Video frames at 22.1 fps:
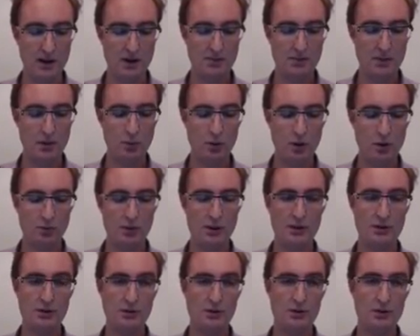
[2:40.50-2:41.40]
But what we
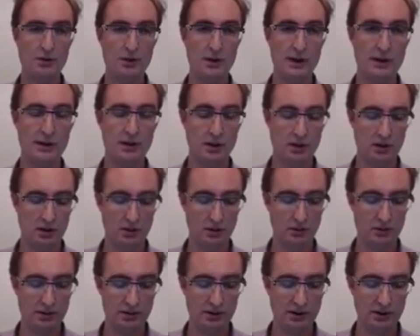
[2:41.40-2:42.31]
do to add the
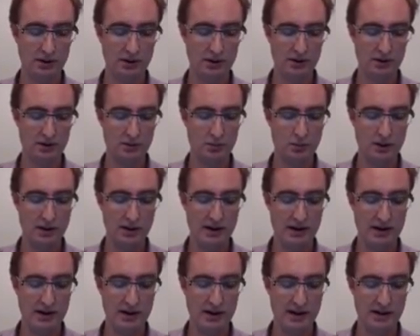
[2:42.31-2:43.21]
hosts is
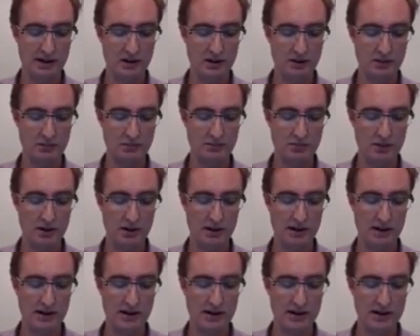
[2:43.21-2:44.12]
we add them
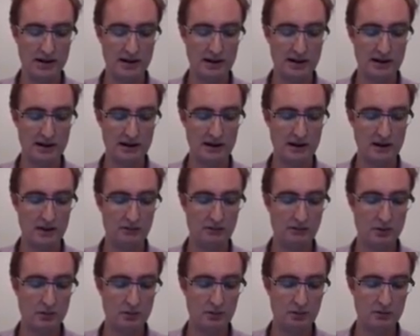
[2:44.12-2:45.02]
by adding a link
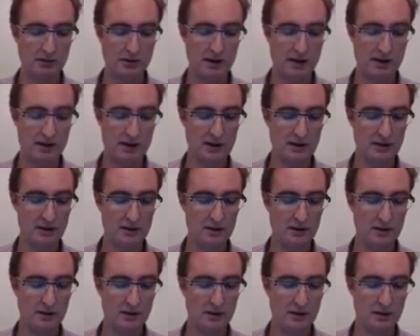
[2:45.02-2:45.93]
from a router
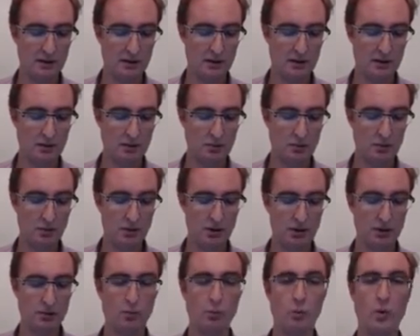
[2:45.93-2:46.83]

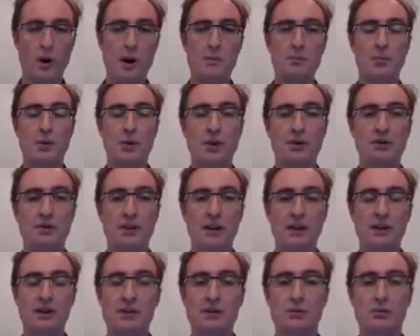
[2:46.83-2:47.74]
towards one
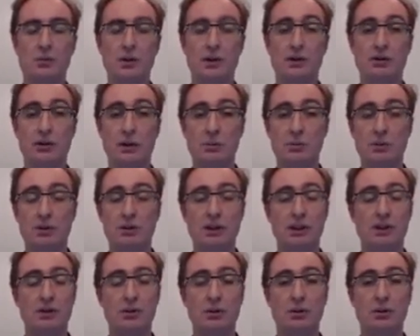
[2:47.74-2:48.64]
prefix, which
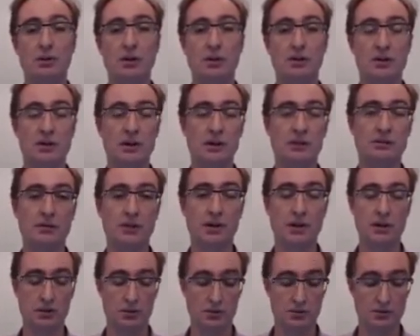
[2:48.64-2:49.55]
represents all of the
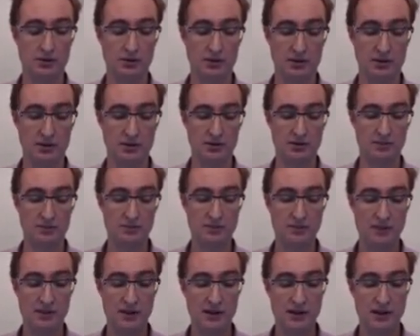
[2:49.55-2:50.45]
different hosts.
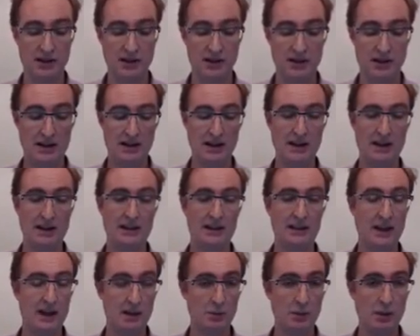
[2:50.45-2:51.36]

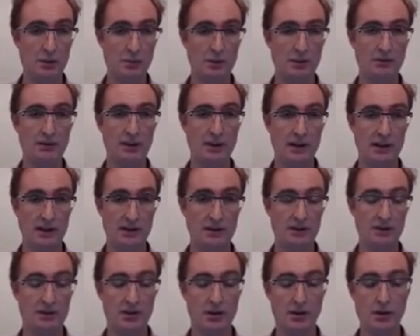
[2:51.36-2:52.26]
And that way we've
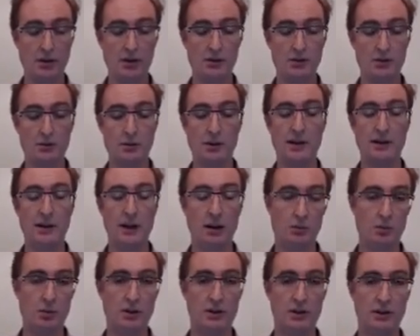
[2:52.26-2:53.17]
connected the host to our
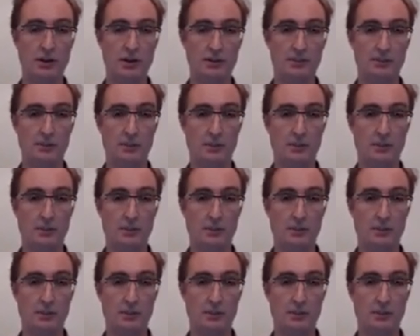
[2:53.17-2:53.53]
network.